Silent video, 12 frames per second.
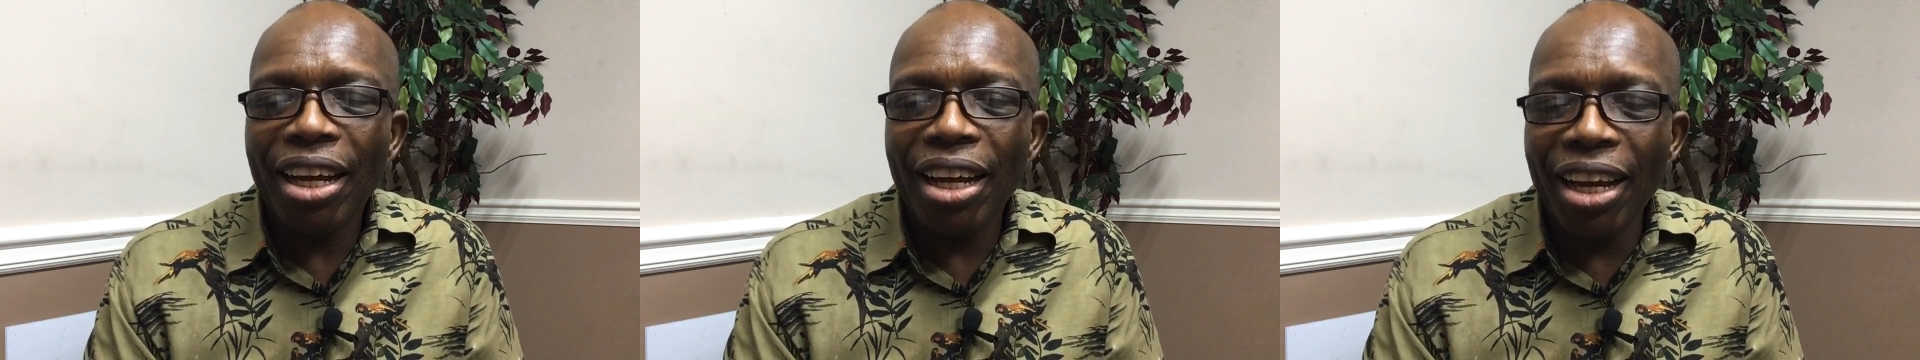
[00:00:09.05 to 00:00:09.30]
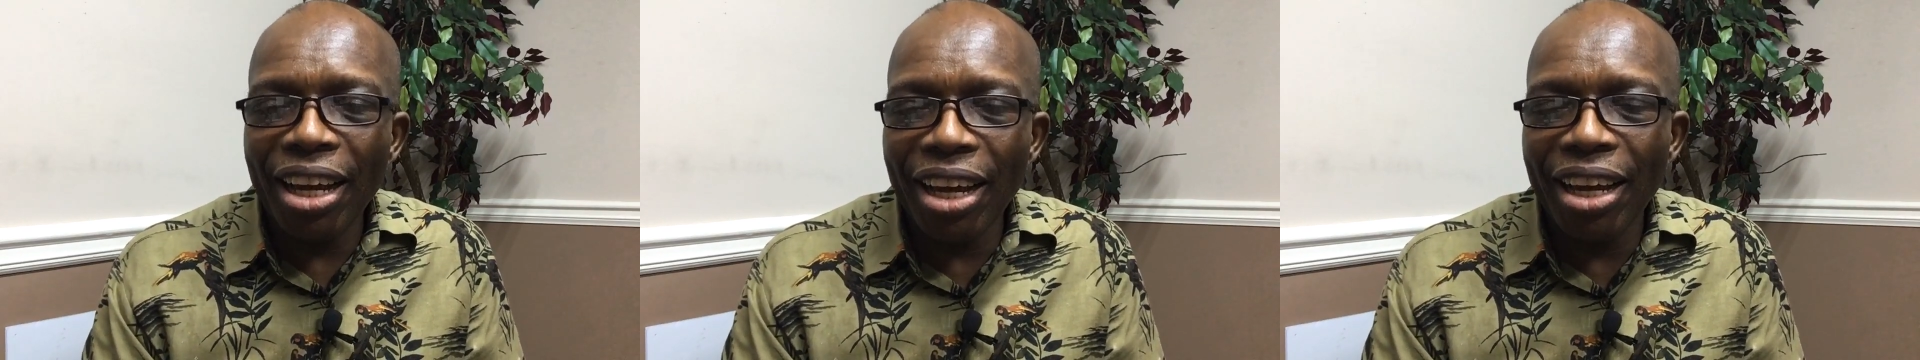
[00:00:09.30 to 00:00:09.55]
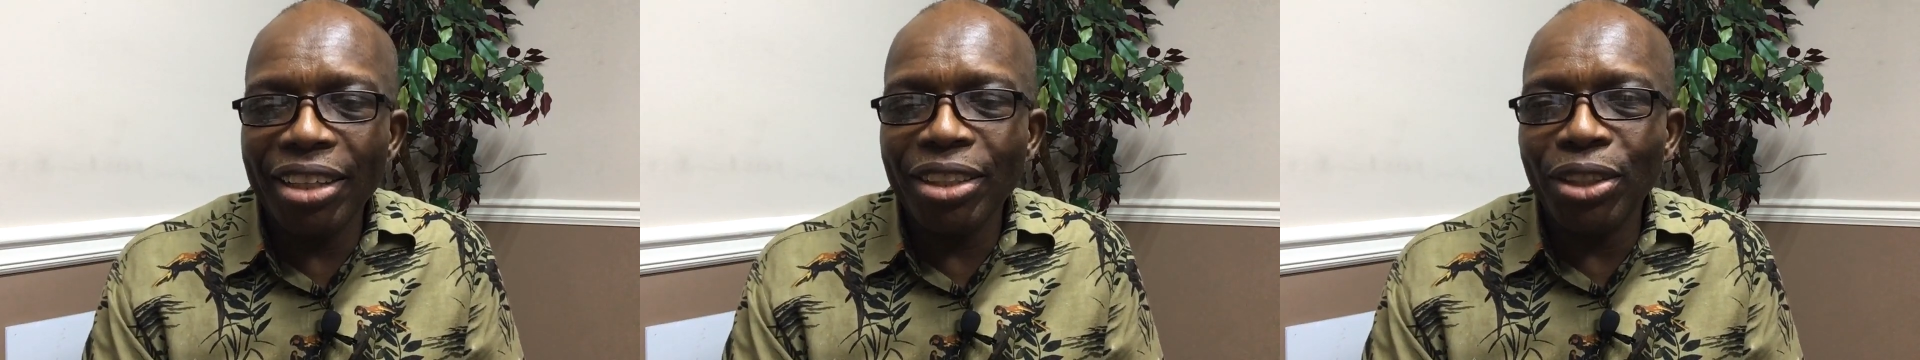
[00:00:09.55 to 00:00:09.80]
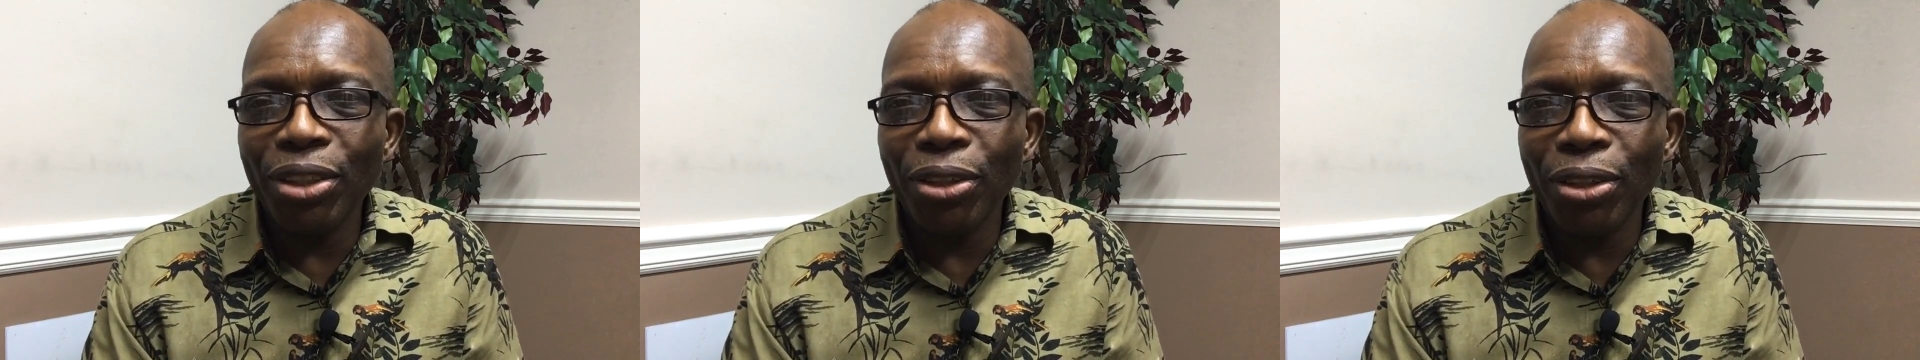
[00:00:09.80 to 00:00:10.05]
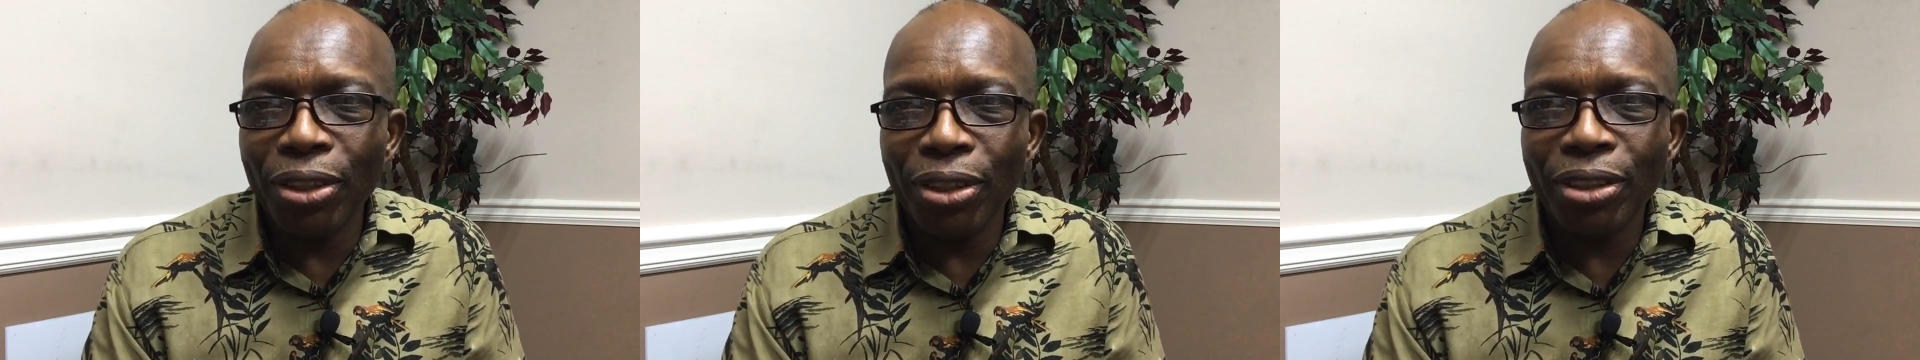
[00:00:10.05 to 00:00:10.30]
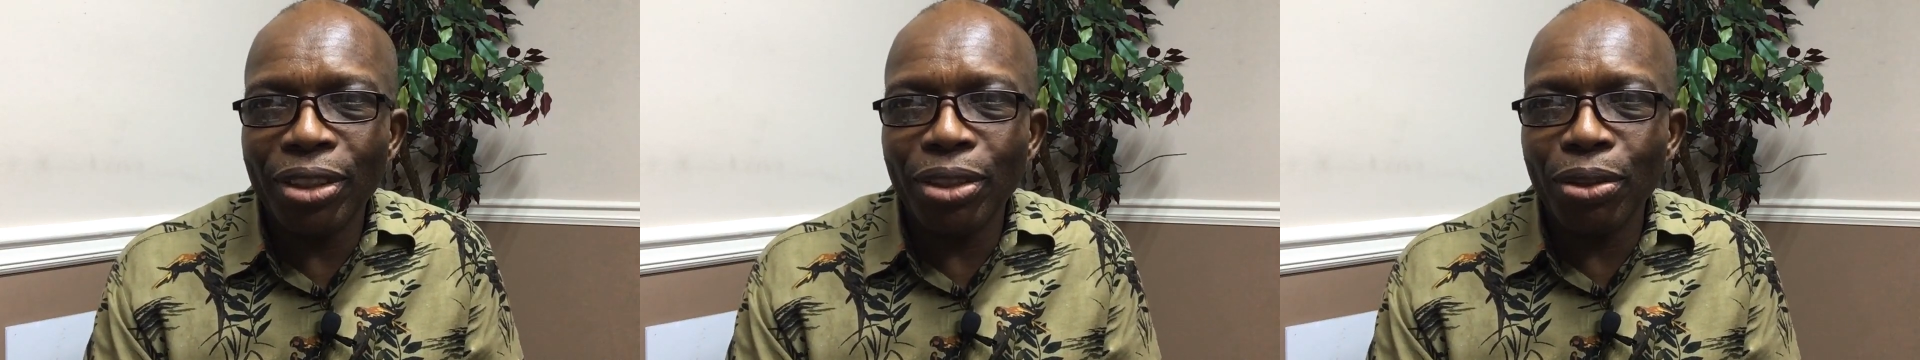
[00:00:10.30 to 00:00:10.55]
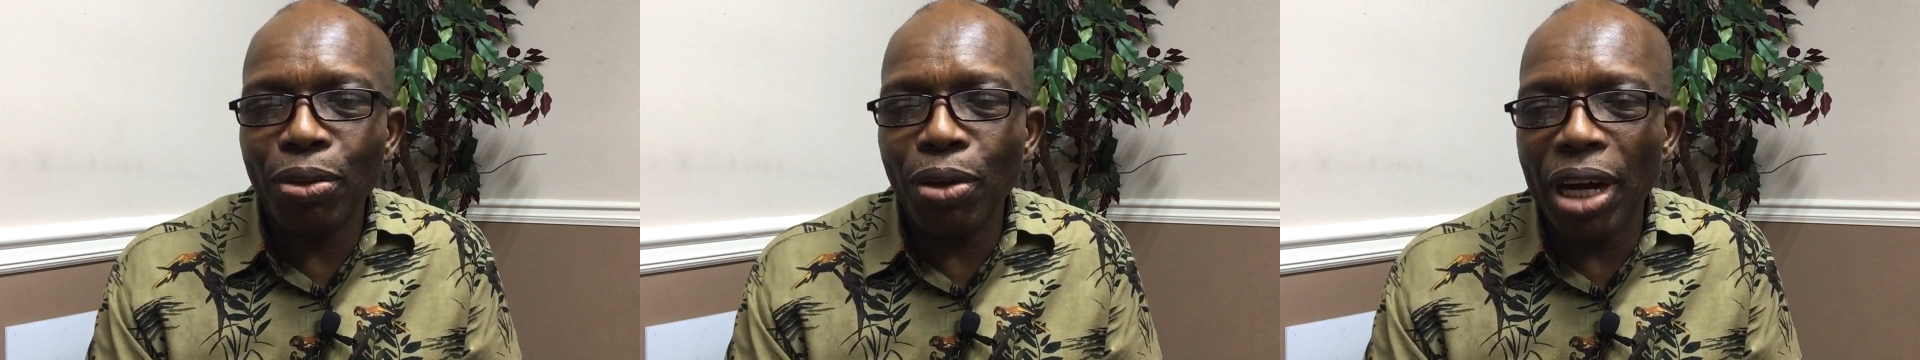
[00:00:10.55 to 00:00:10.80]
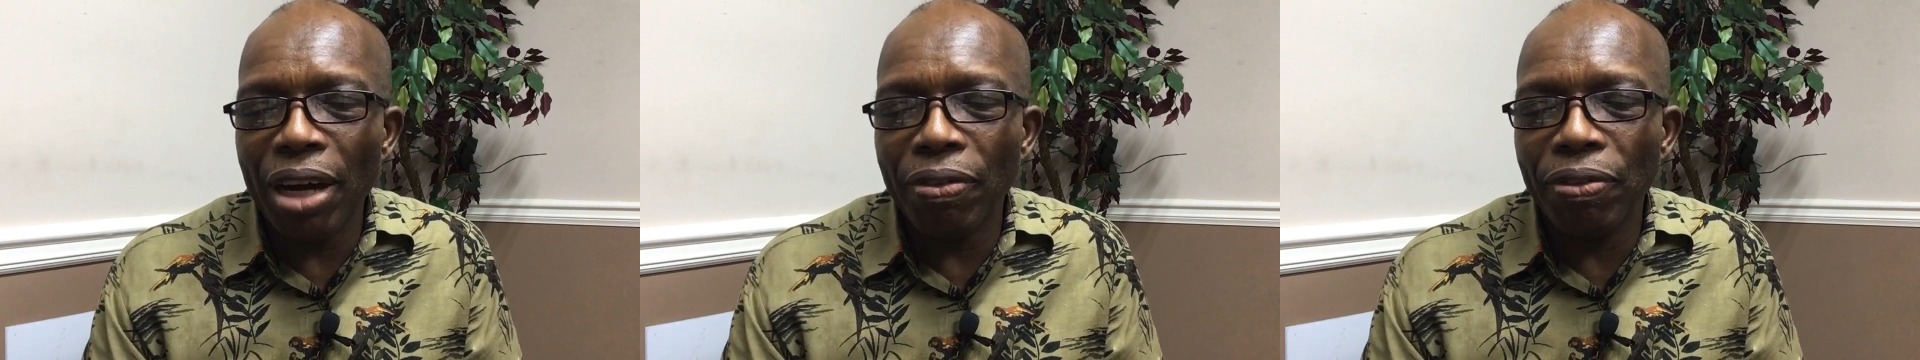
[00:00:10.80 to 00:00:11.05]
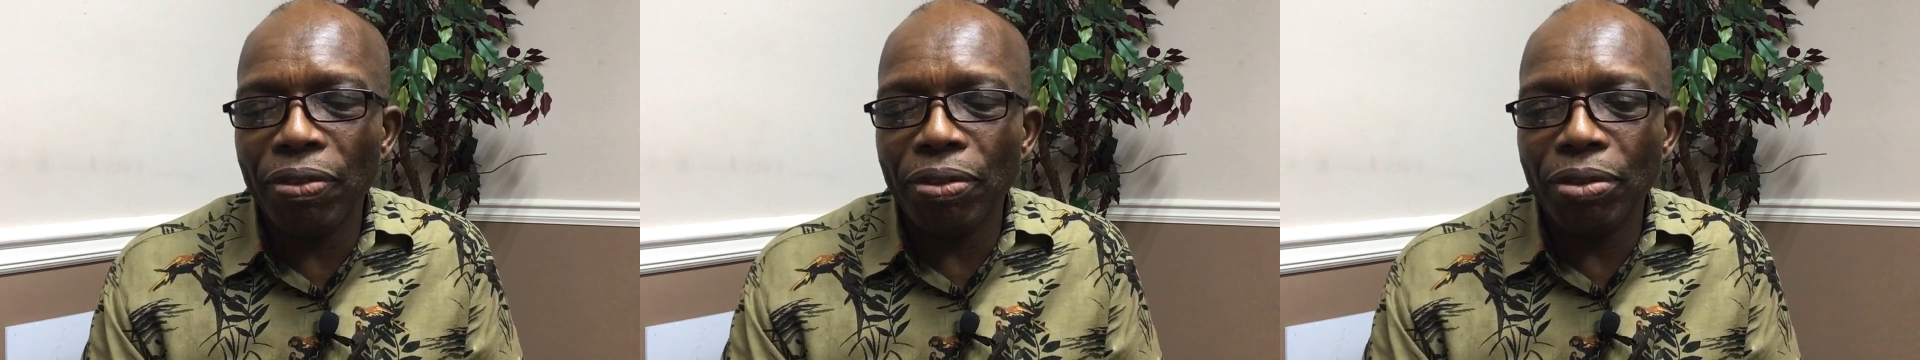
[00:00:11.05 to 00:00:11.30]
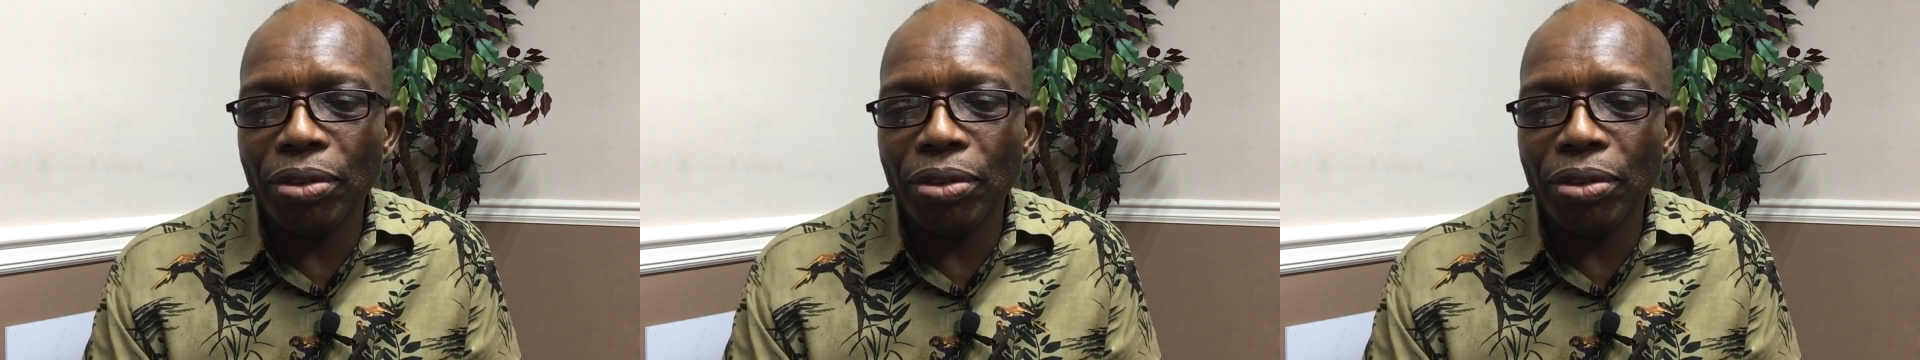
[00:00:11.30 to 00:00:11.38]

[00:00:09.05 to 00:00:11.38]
and donors who have,